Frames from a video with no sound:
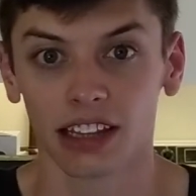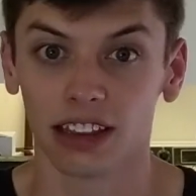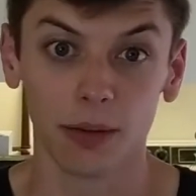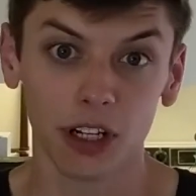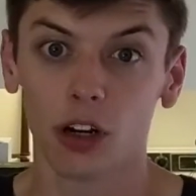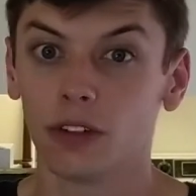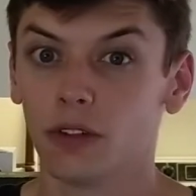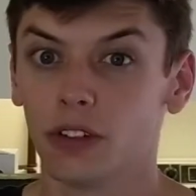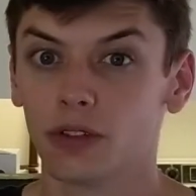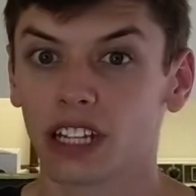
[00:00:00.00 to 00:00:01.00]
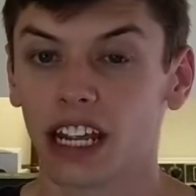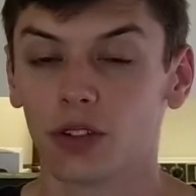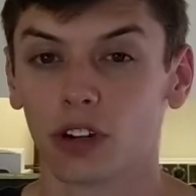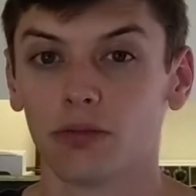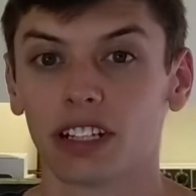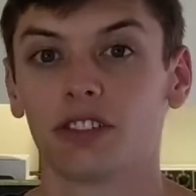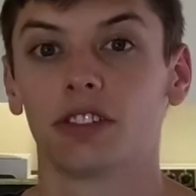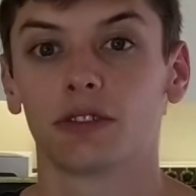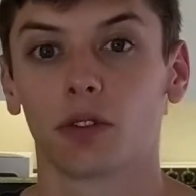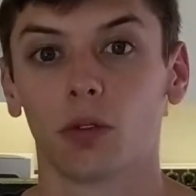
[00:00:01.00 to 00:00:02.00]
Let me know if you used Android
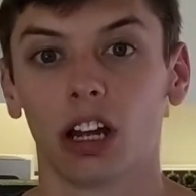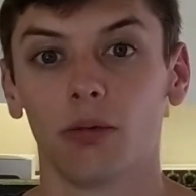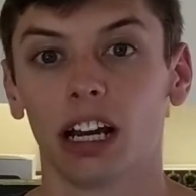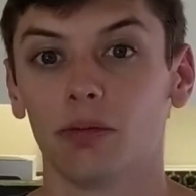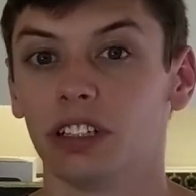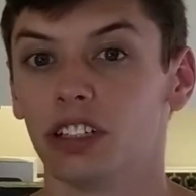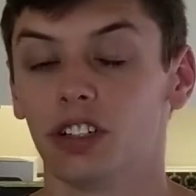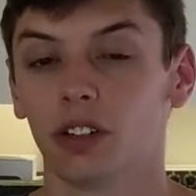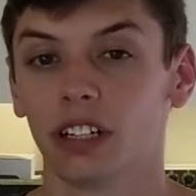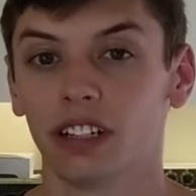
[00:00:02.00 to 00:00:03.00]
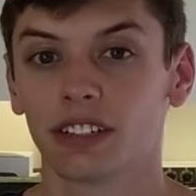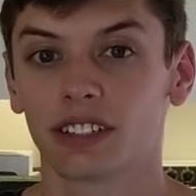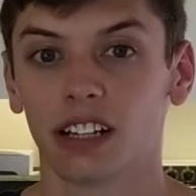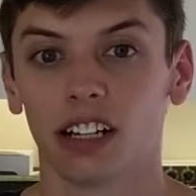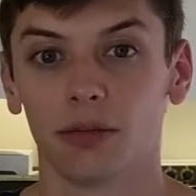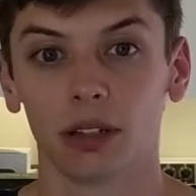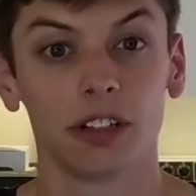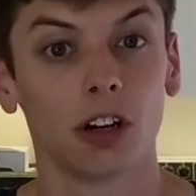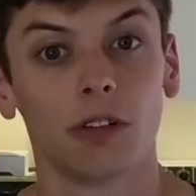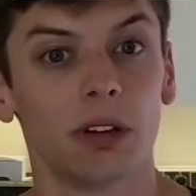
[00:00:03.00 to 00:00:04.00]
messages for web. I'd be curious. Let me
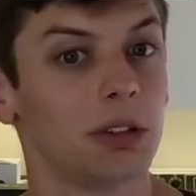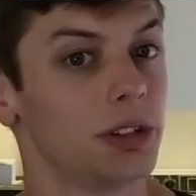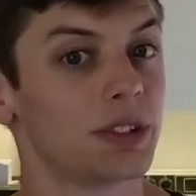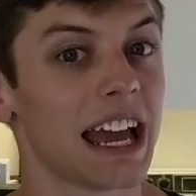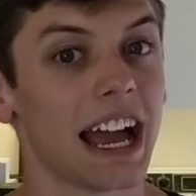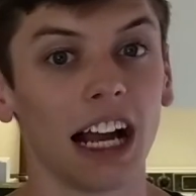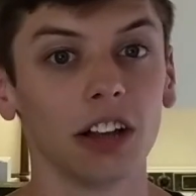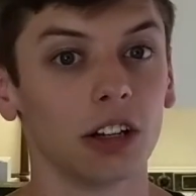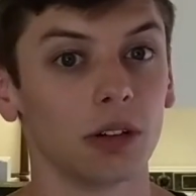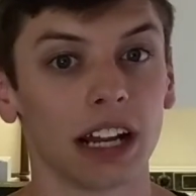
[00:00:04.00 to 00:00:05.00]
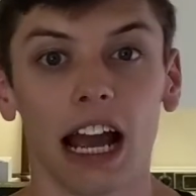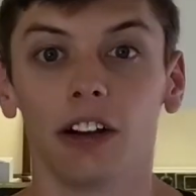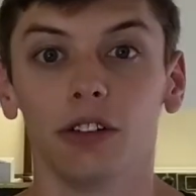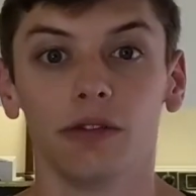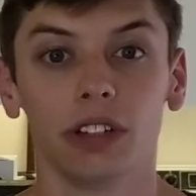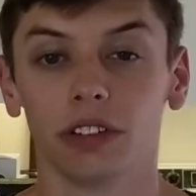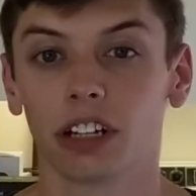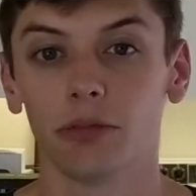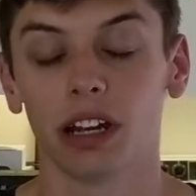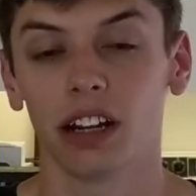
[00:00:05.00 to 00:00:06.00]
know if maybe you used Allo and how you feel
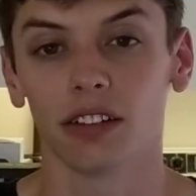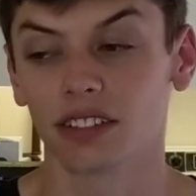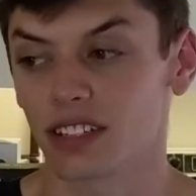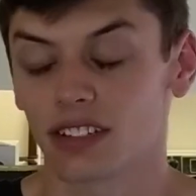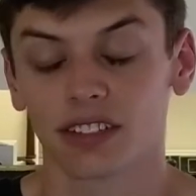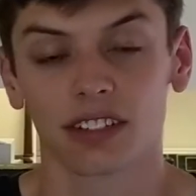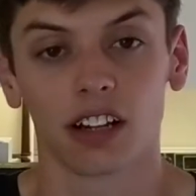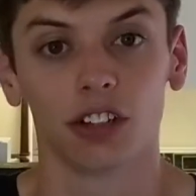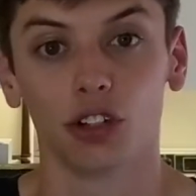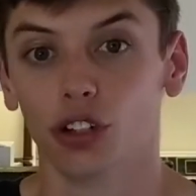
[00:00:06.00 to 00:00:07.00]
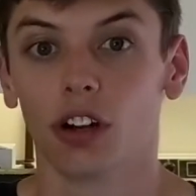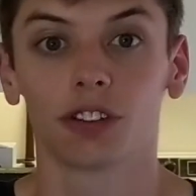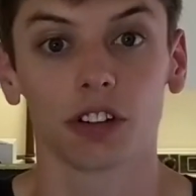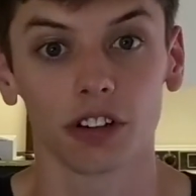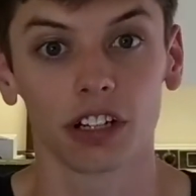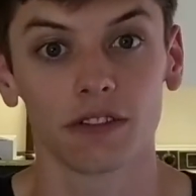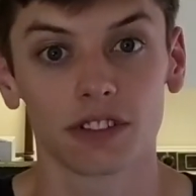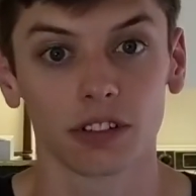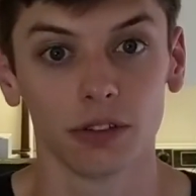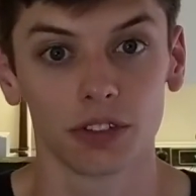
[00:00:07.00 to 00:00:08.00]
it compares. This is a good alternative
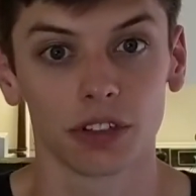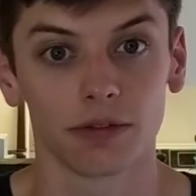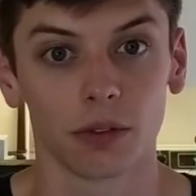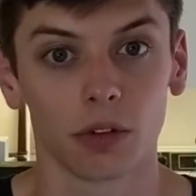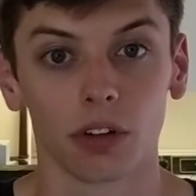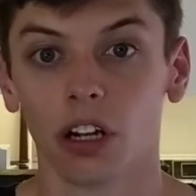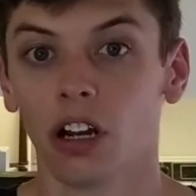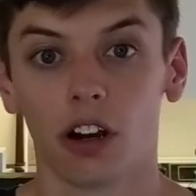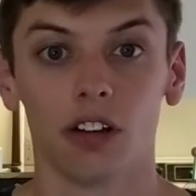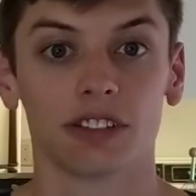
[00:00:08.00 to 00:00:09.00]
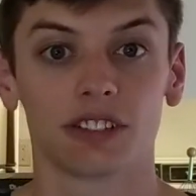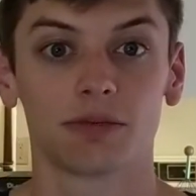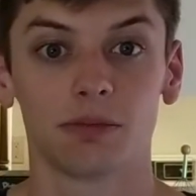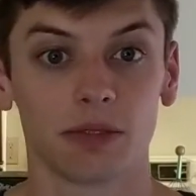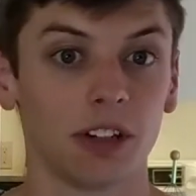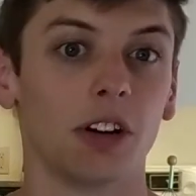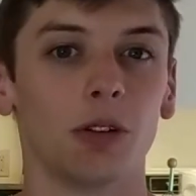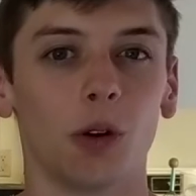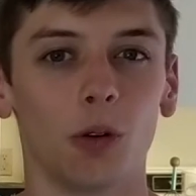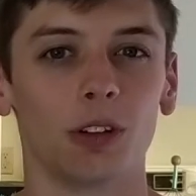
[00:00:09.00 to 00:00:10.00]
solution for us,
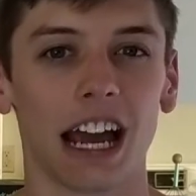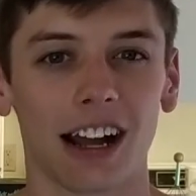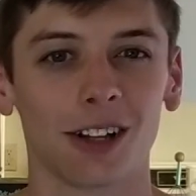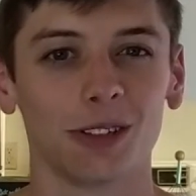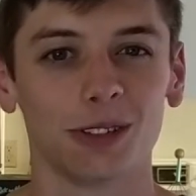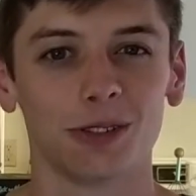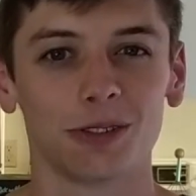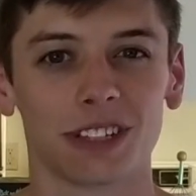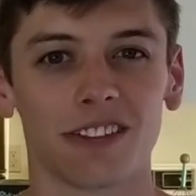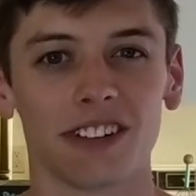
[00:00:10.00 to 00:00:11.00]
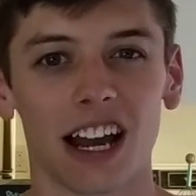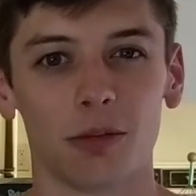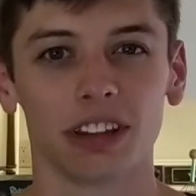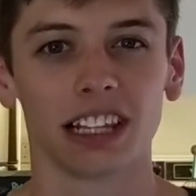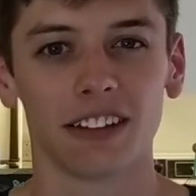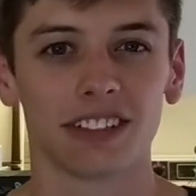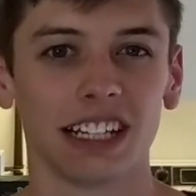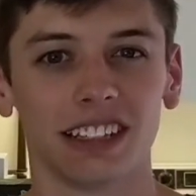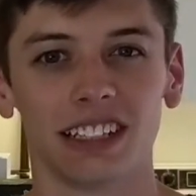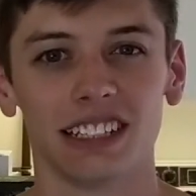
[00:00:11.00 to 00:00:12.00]
old Allo users that have now been left
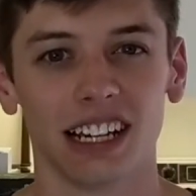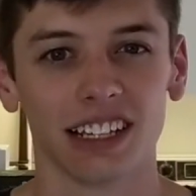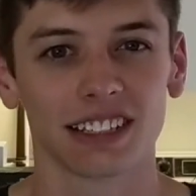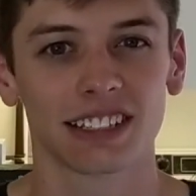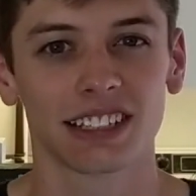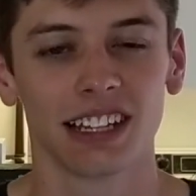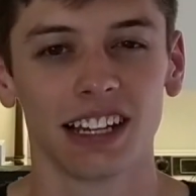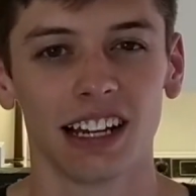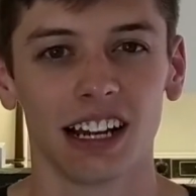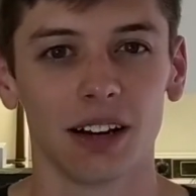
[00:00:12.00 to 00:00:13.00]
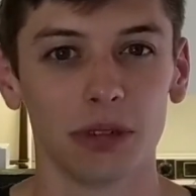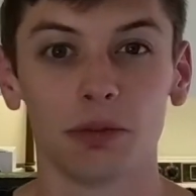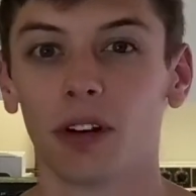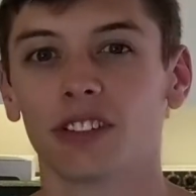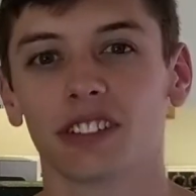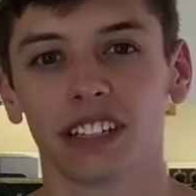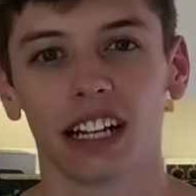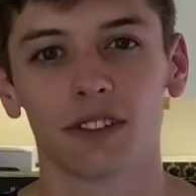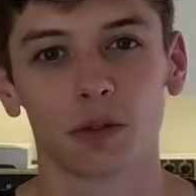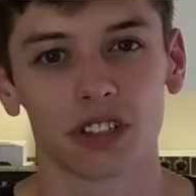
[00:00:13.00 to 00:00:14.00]
in the dust. Me personally,
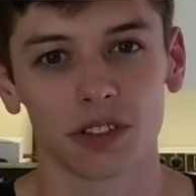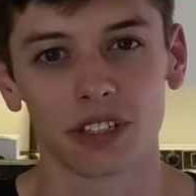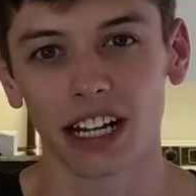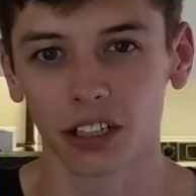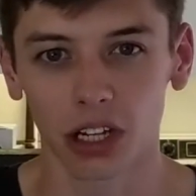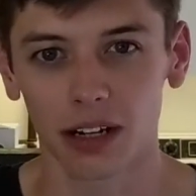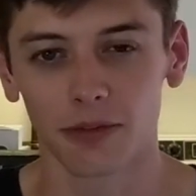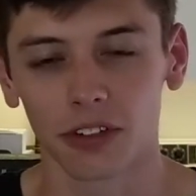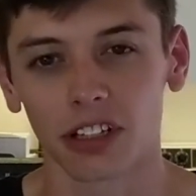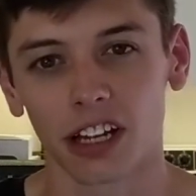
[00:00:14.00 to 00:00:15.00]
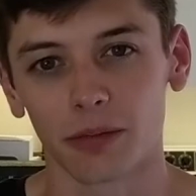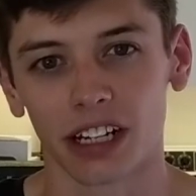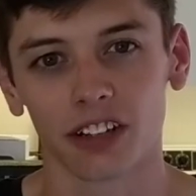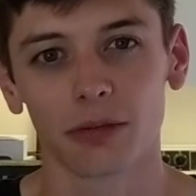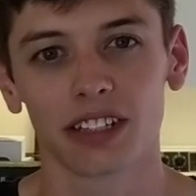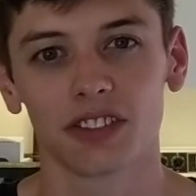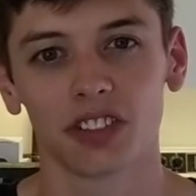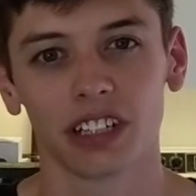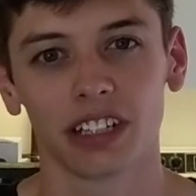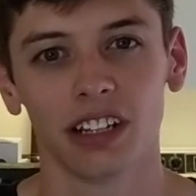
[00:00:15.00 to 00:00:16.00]
I've switched to Telegram for a lot of my other
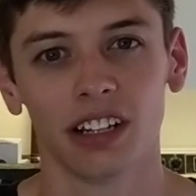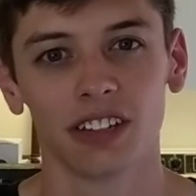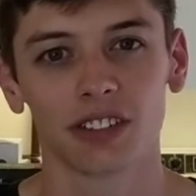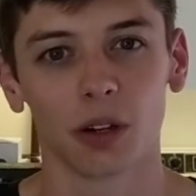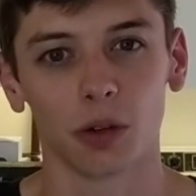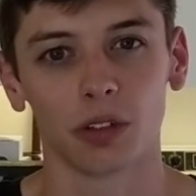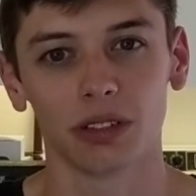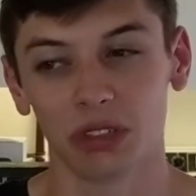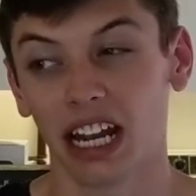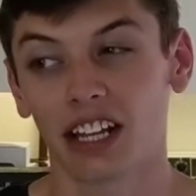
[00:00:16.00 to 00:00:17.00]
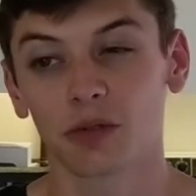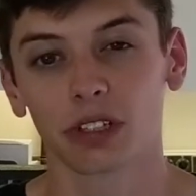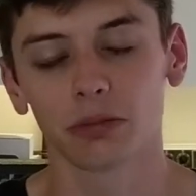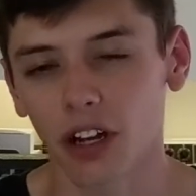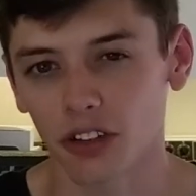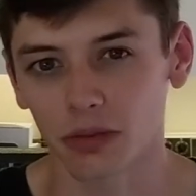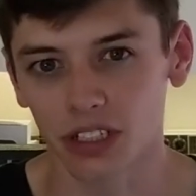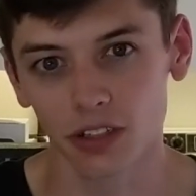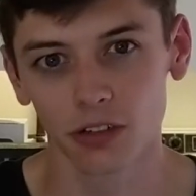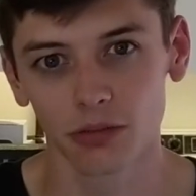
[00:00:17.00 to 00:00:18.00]
messaging, so it hasn't really bothered me
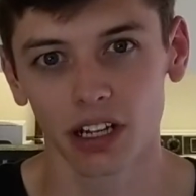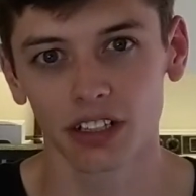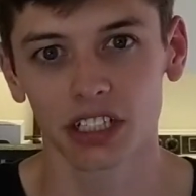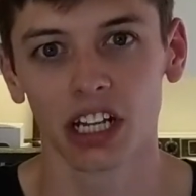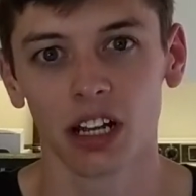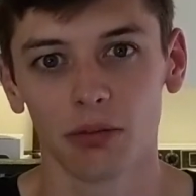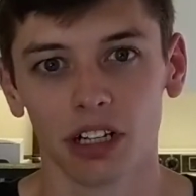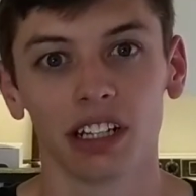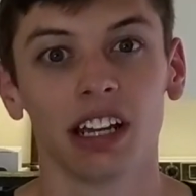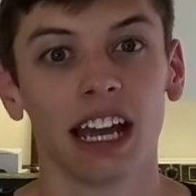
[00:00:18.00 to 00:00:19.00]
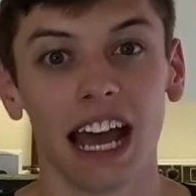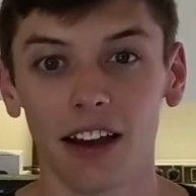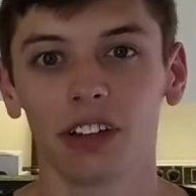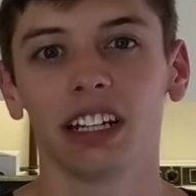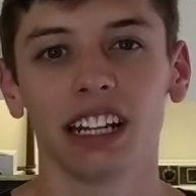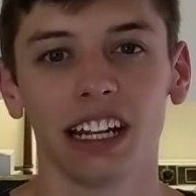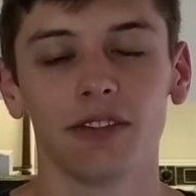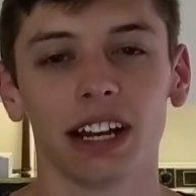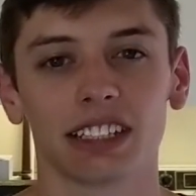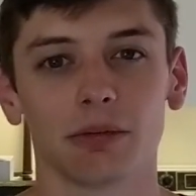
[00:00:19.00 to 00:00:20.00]
too much, but having
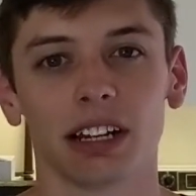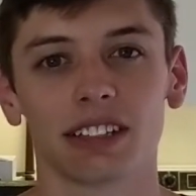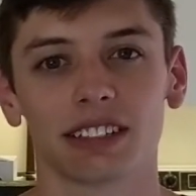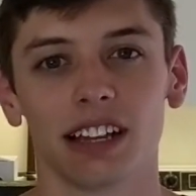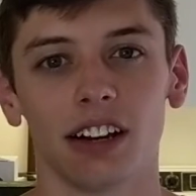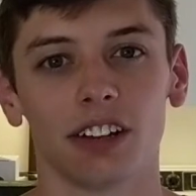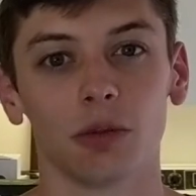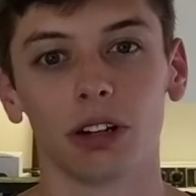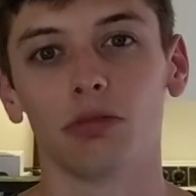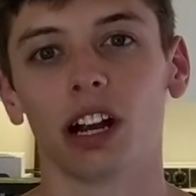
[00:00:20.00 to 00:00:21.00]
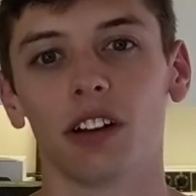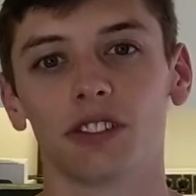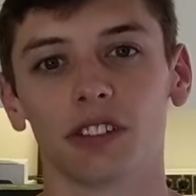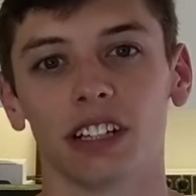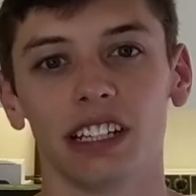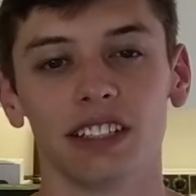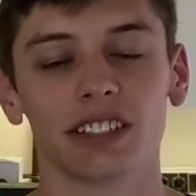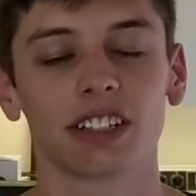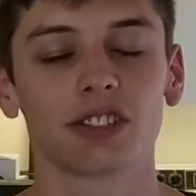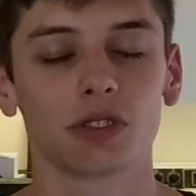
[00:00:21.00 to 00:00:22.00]
native SMS on the web browser
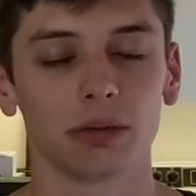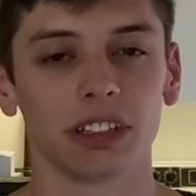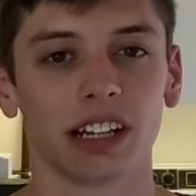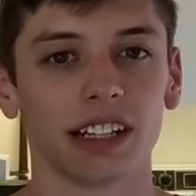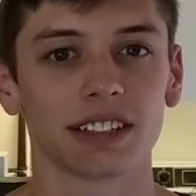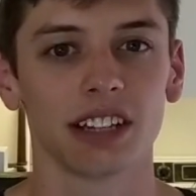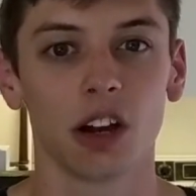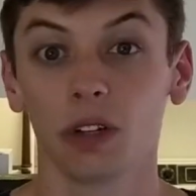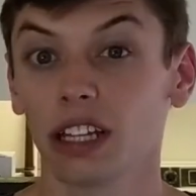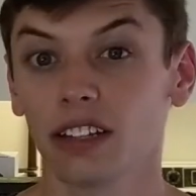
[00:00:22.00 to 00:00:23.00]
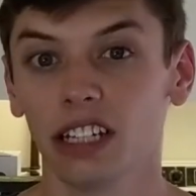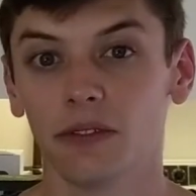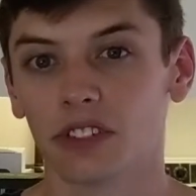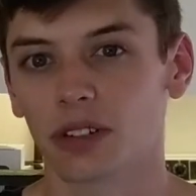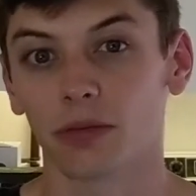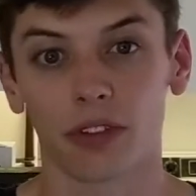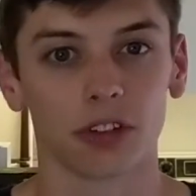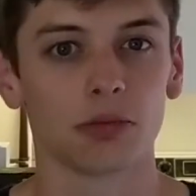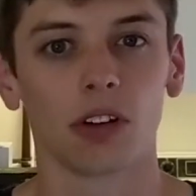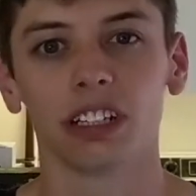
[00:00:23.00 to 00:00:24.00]
is extremely nice without the need for some
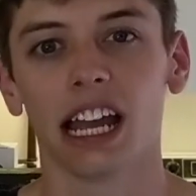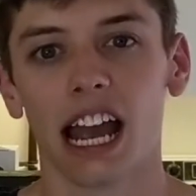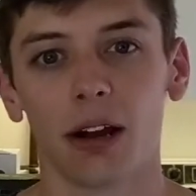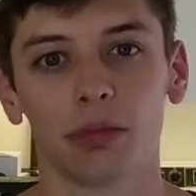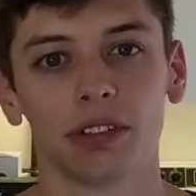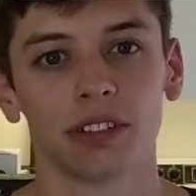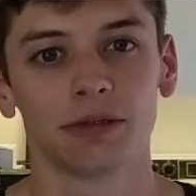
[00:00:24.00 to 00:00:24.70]
third-party app.